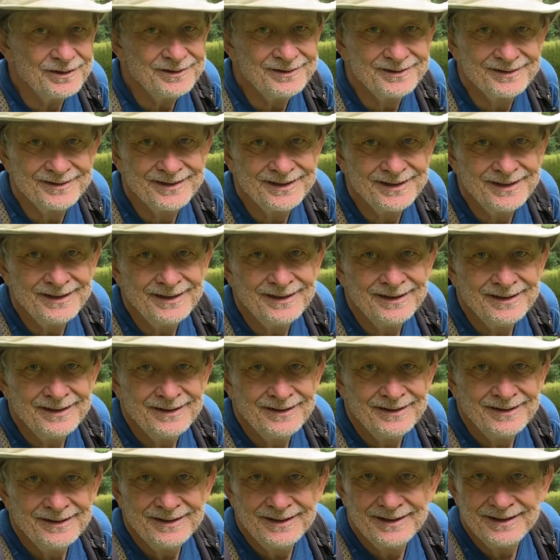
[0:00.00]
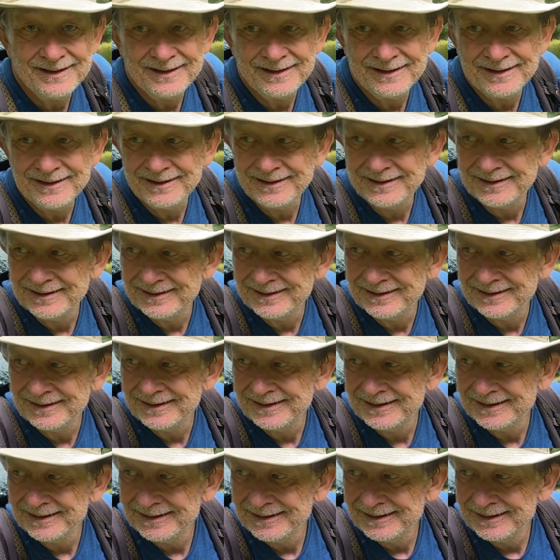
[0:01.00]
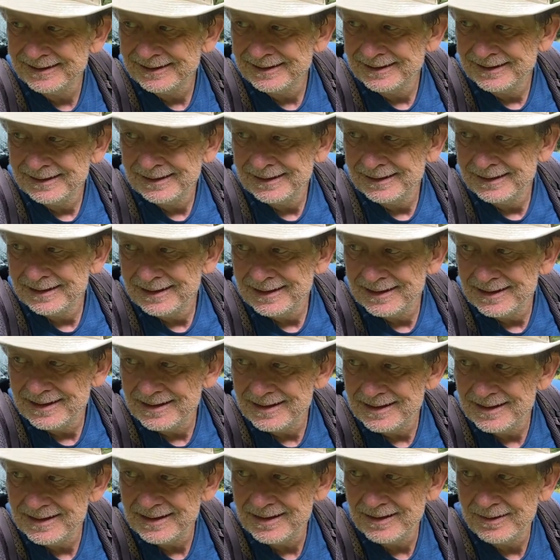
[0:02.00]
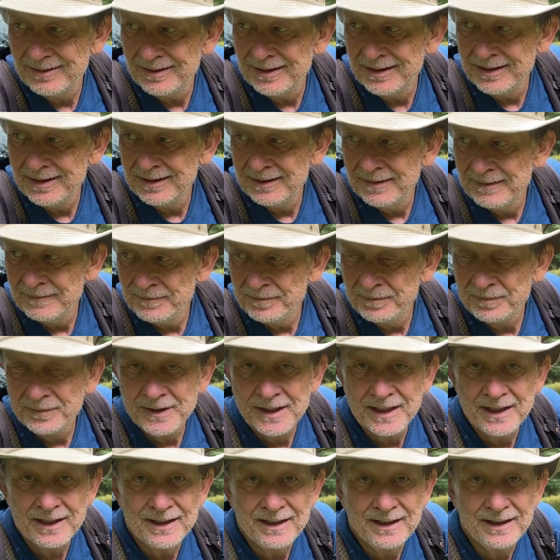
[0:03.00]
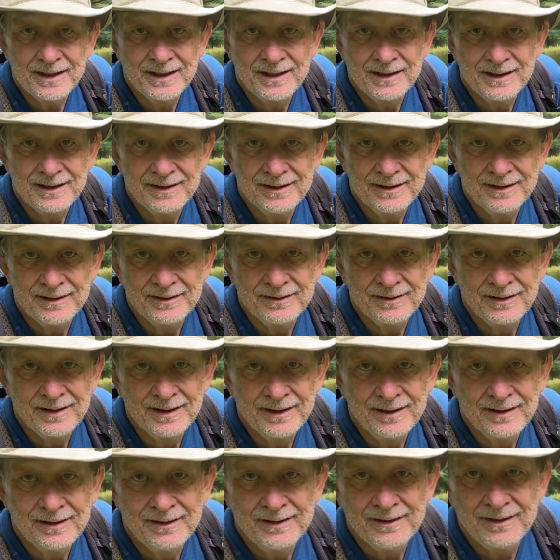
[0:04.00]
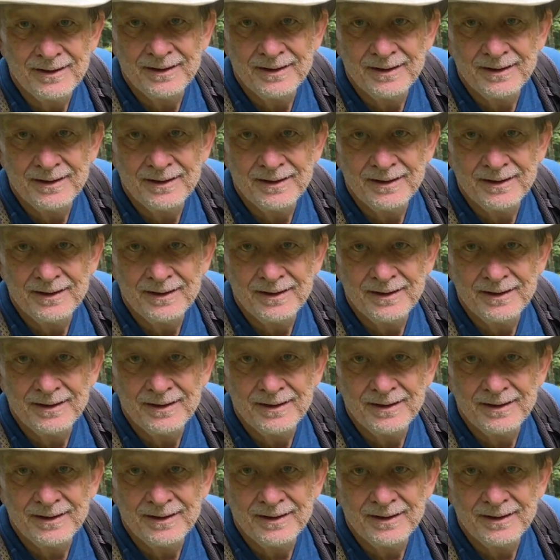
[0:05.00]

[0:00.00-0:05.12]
Yeah, thank you. Thank you very much. All right, well, we're gonna move on, find a, a spot to uh,